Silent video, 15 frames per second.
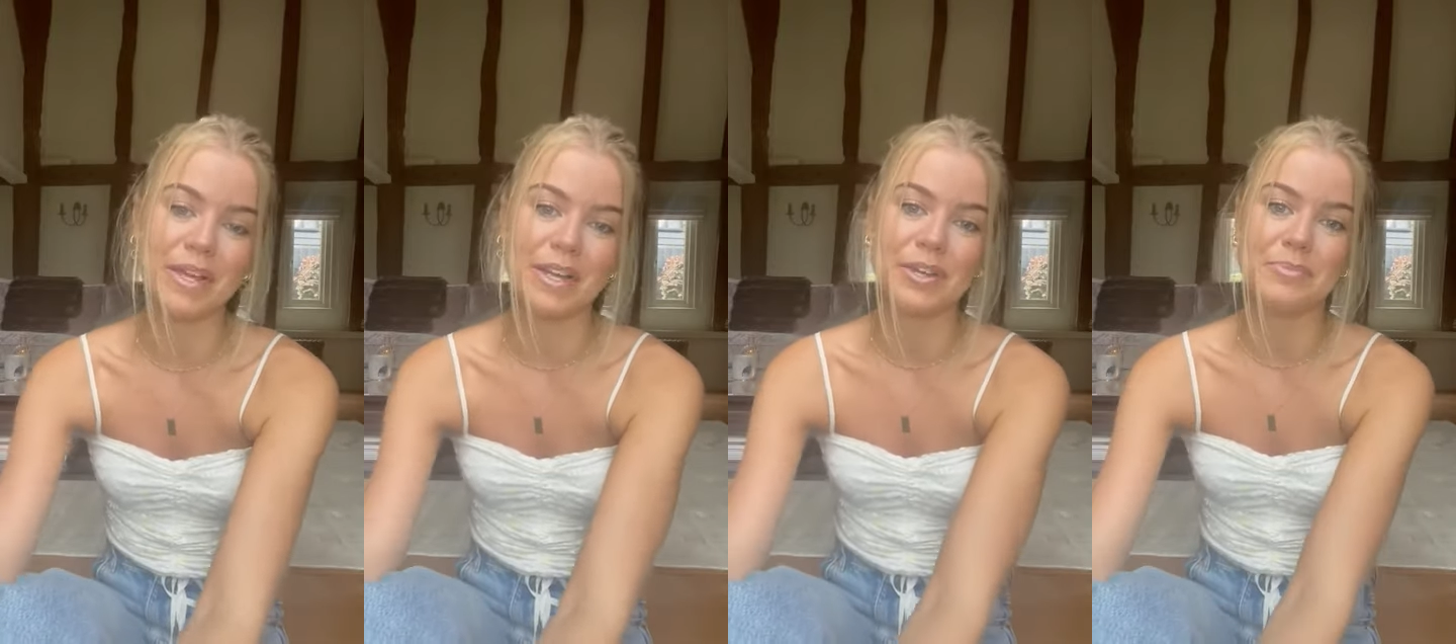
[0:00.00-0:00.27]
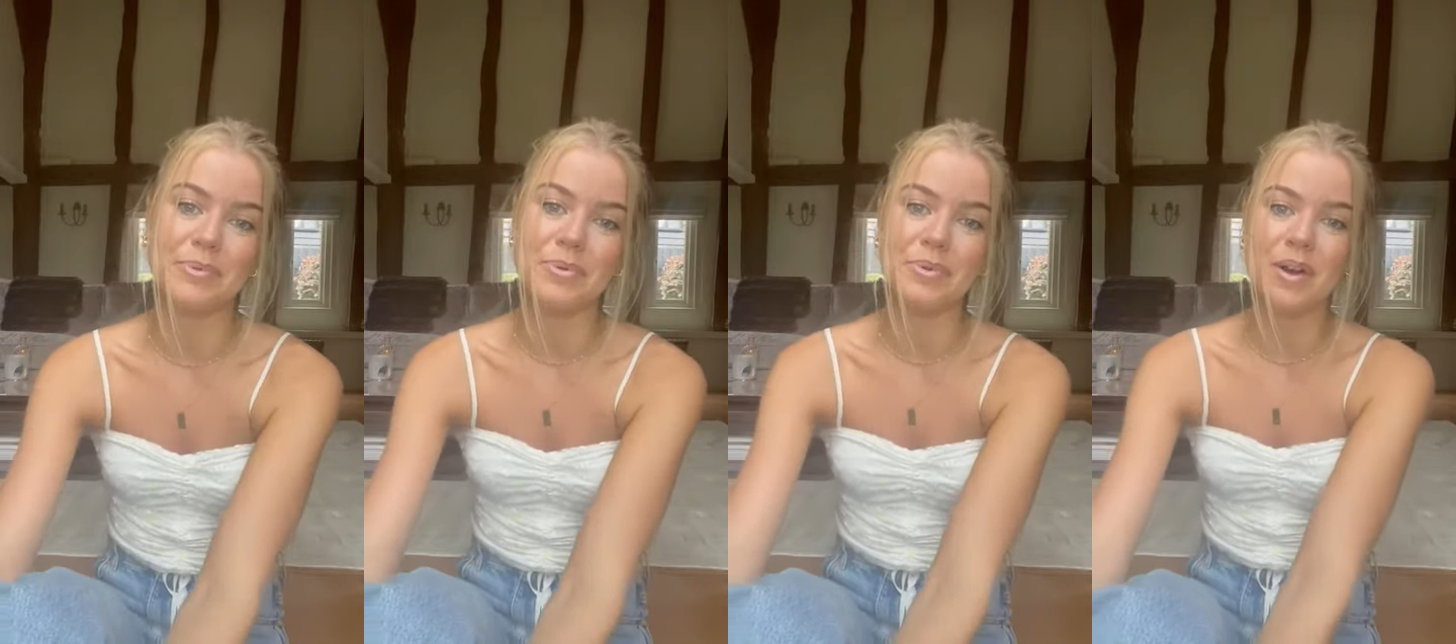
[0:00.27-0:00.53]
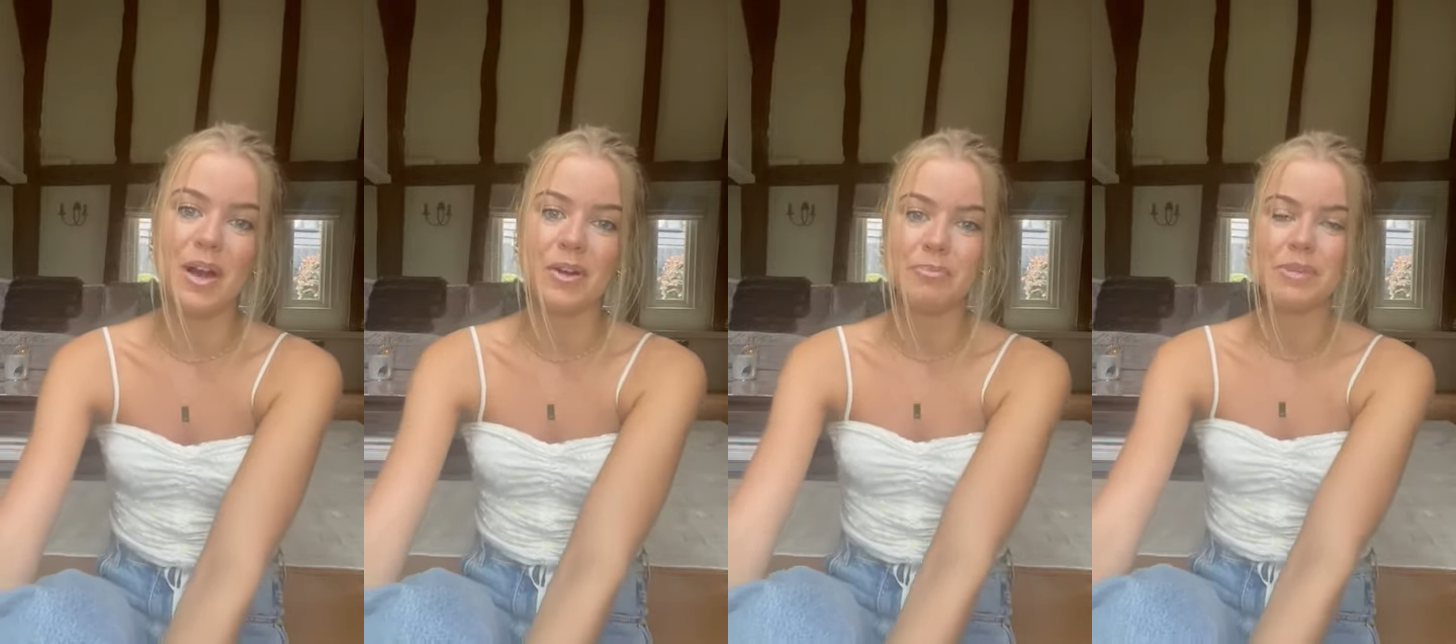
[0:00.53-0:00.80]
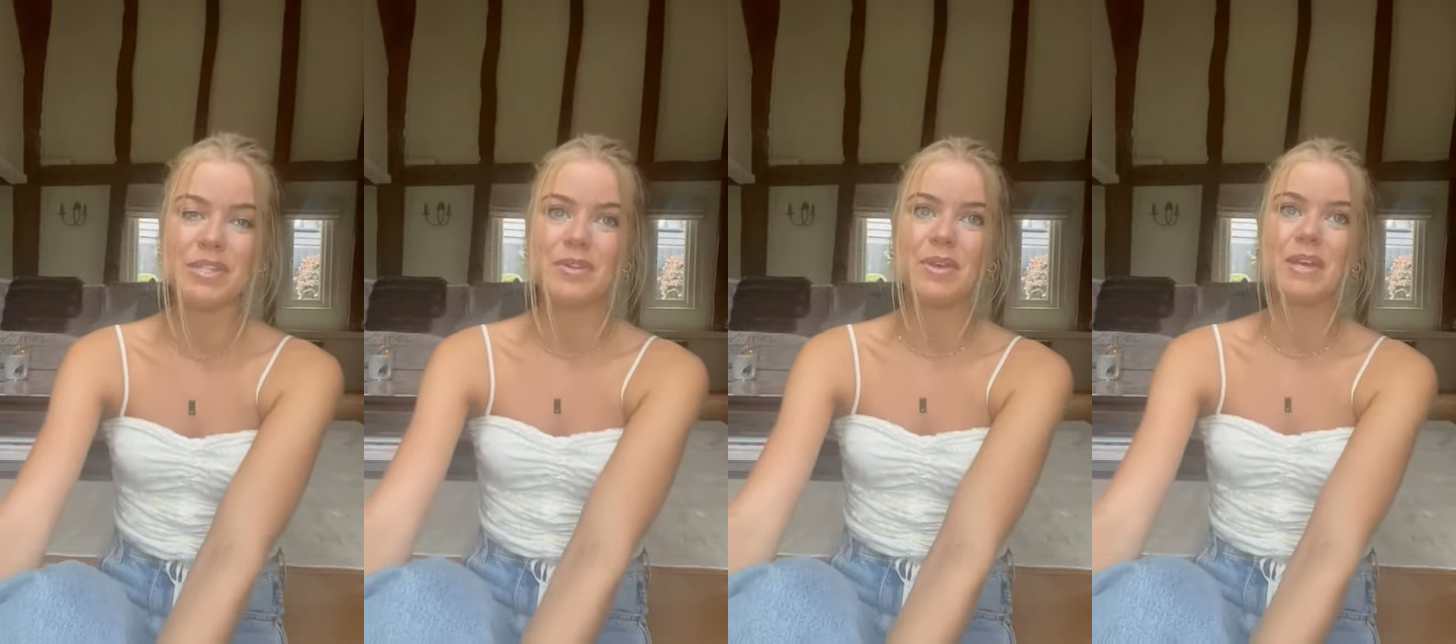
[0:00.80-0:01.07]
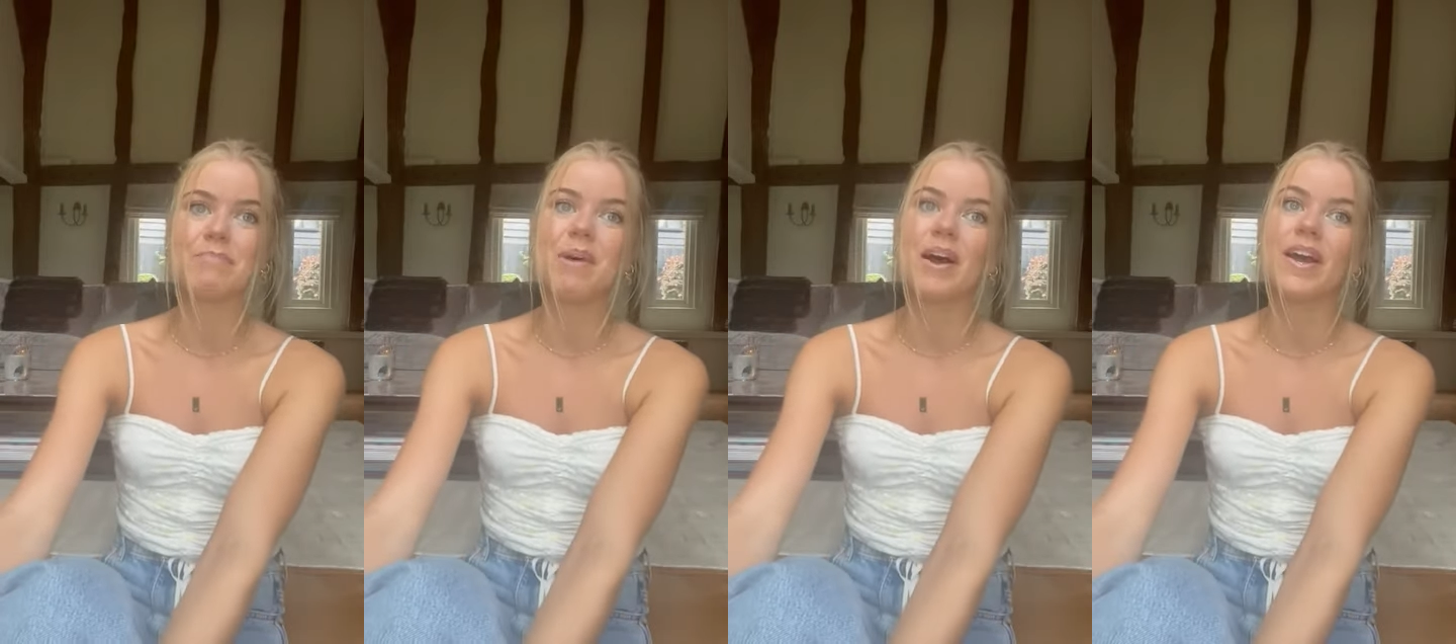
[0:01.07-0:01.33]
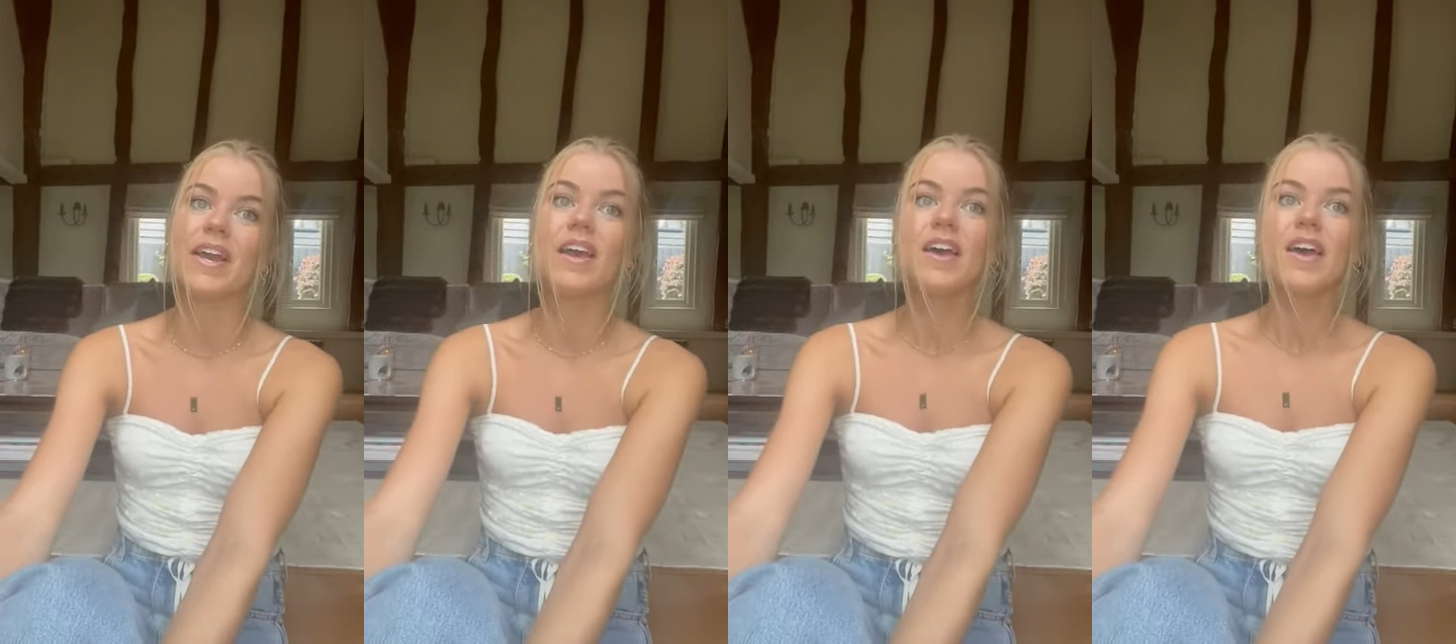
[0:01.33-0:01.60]
Global. I'll be doing
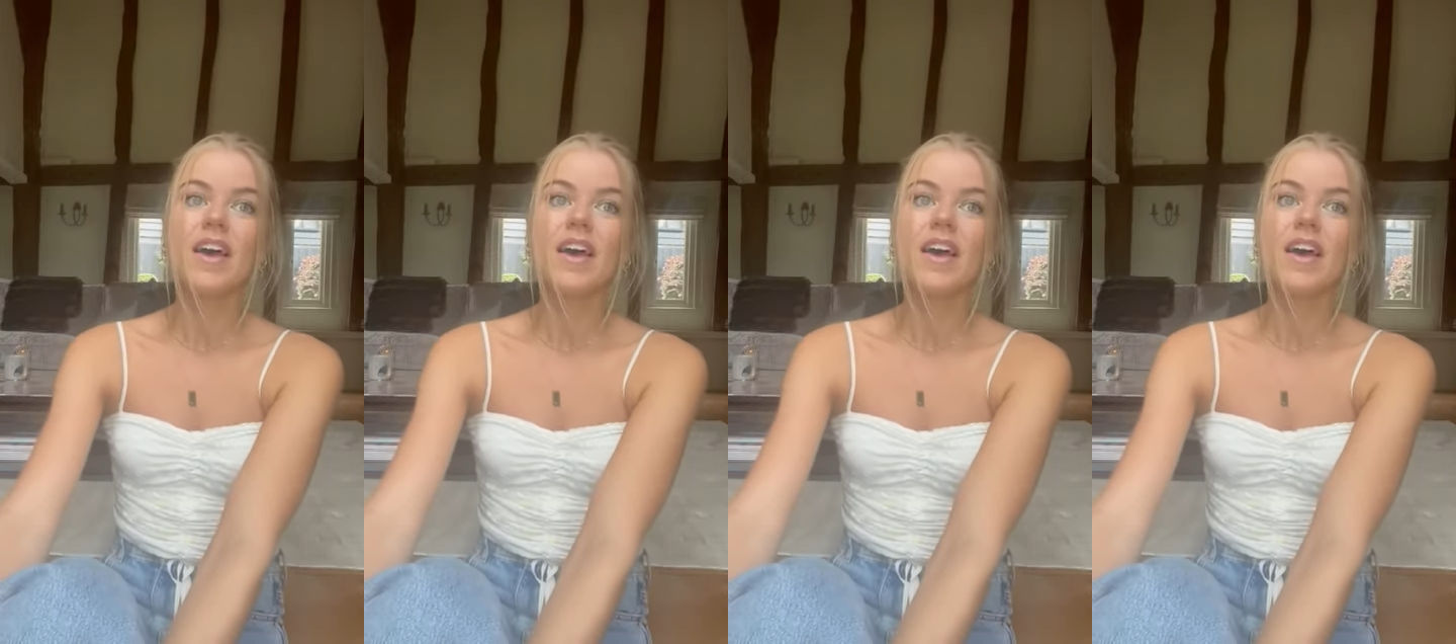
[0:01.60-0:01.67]
my